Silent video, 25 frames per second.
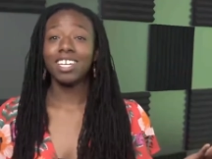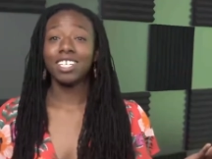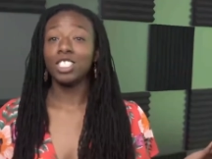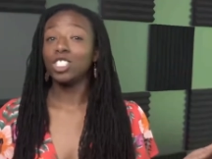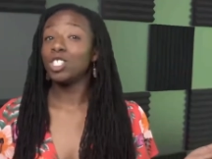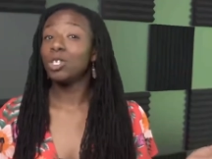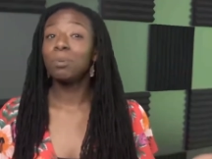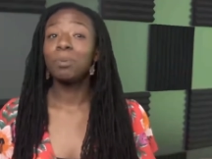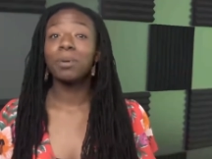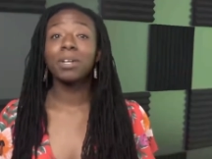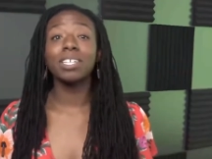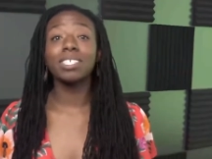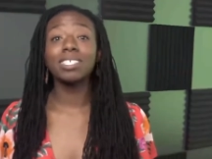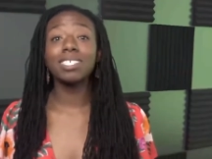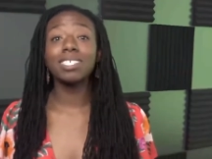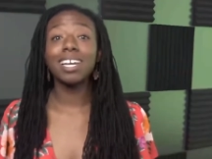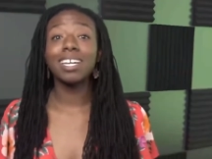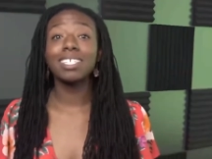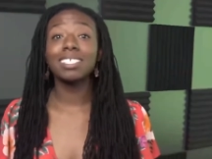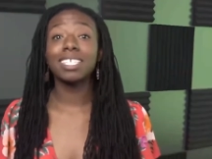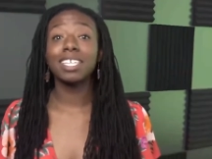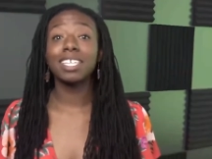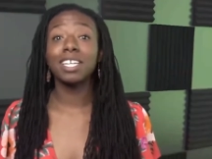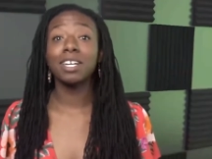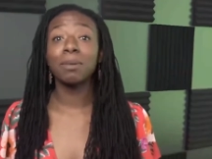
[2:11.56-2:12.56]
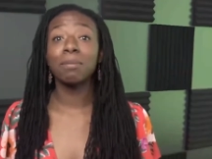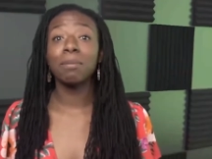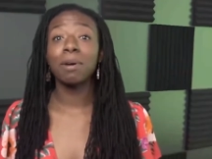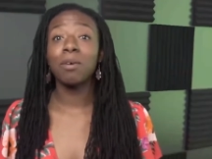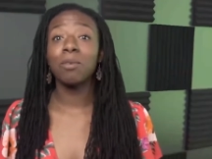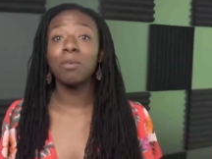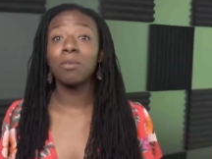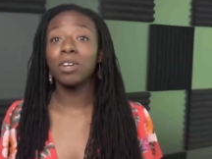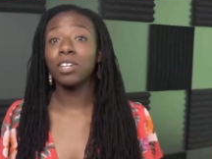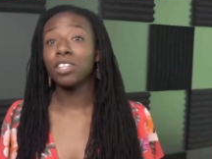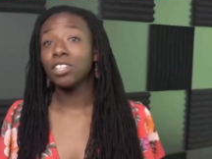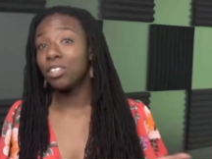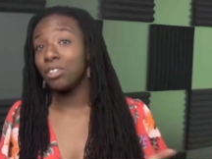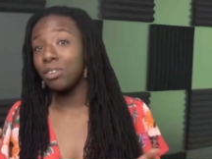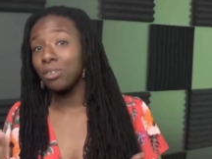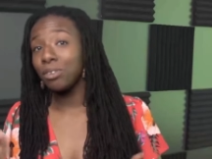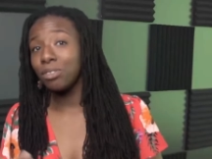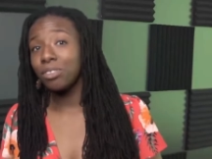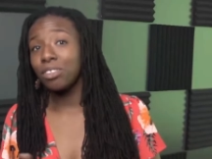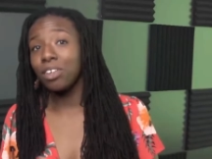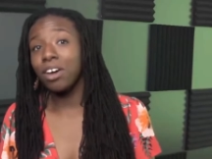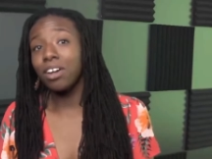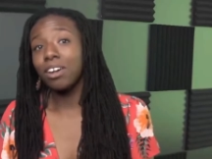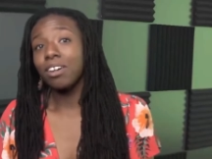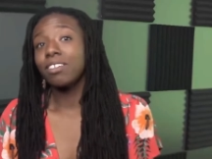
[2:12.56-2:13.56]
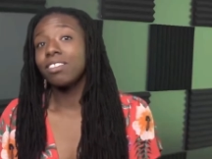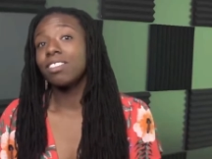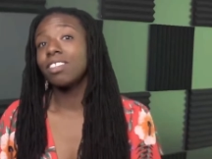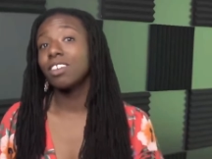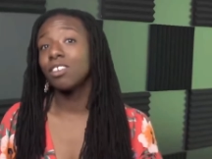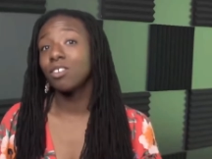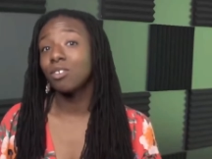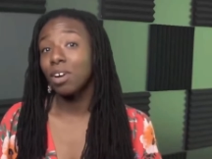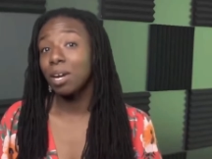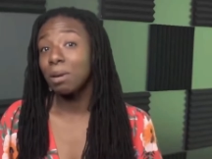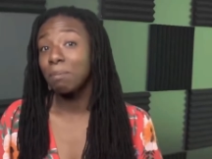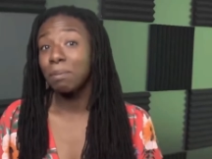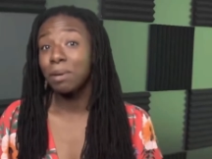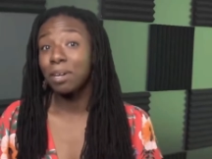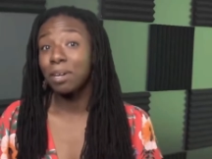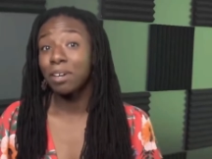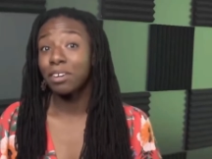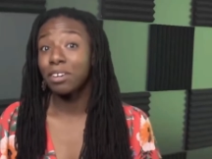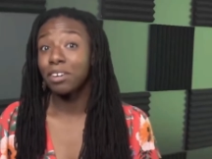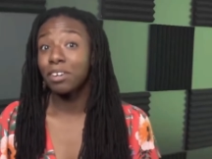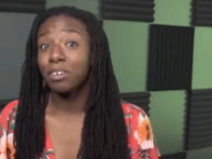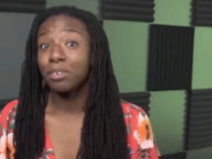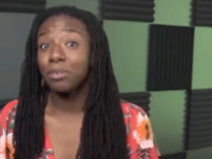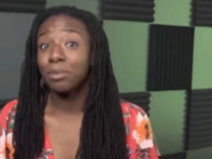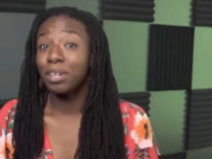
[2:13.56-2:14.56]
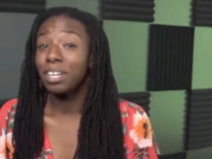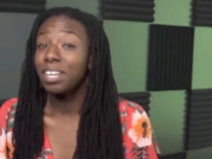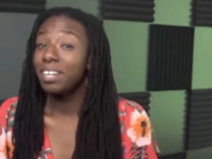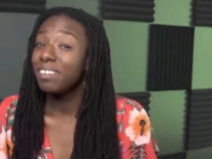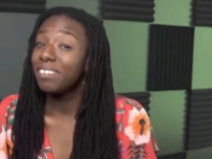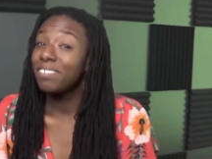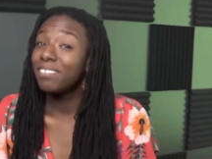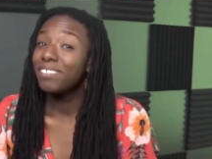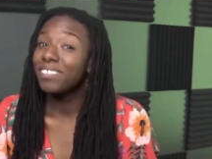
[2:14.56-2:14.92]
Super excited to hear about what you thought of the Great Barrier Reef.